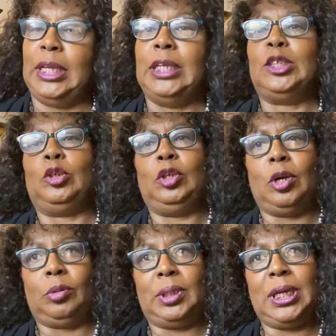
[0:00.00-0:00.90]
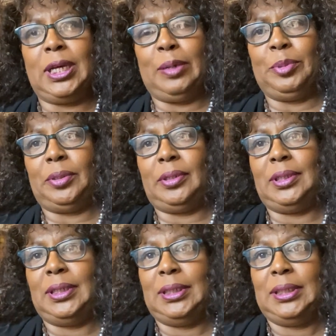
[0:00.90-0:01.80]
So you go to the cupboard,
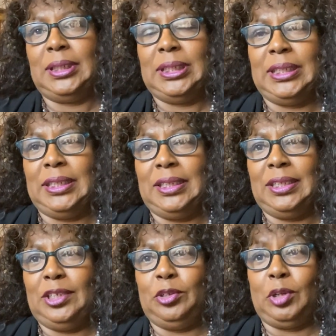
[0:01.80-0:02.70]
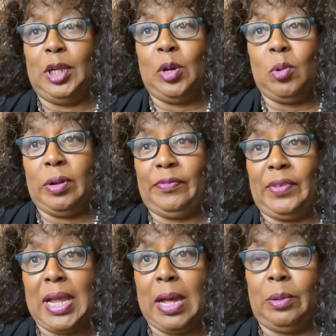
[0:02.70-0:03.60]
you're low on
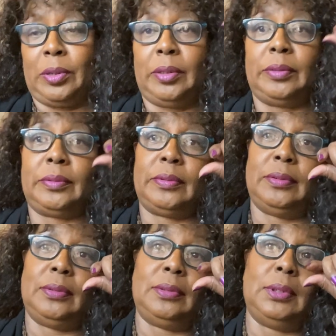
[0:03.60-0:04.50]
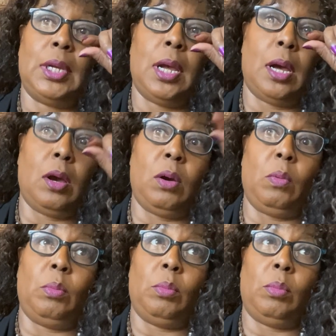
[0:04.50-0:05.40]
flour. Oh,
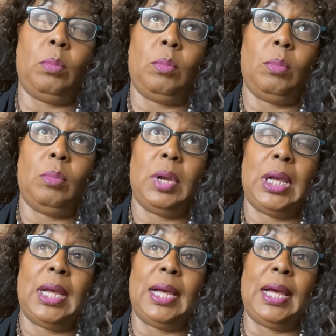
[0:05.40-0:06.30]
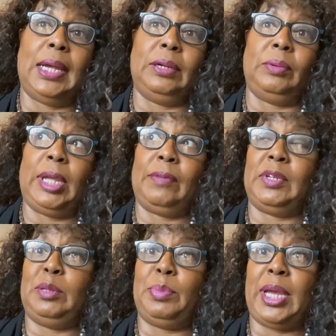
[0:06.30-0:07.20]
I don't have
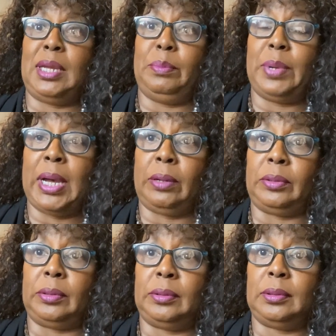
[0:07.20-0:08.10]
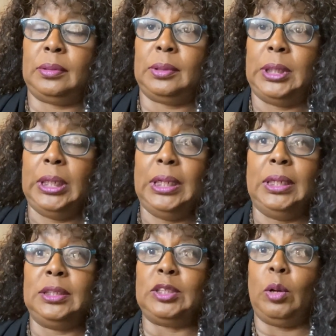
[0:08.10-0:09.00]
any baking powder.
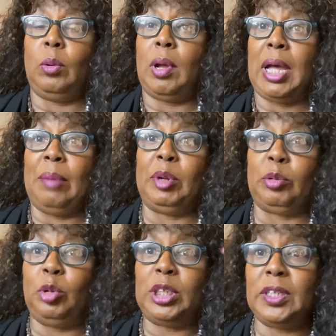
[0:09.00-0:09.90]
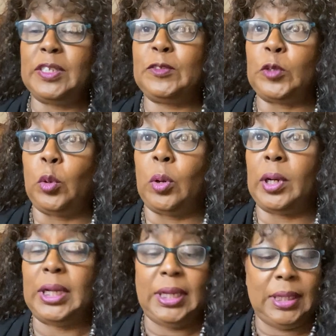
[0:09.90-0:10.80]
So I'm going to run to the store
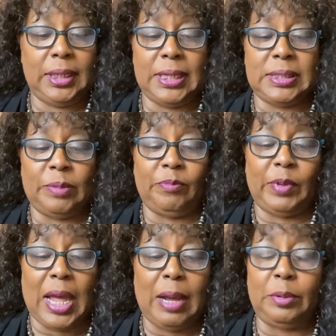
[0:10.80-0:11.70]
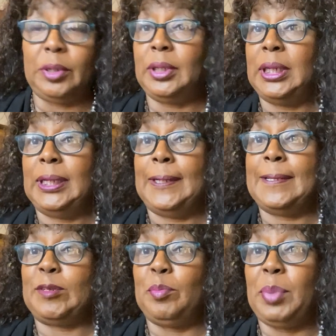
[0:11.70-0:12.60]
and get some flour
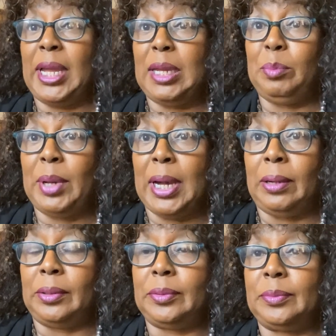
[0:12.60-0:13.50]
and some baking powder.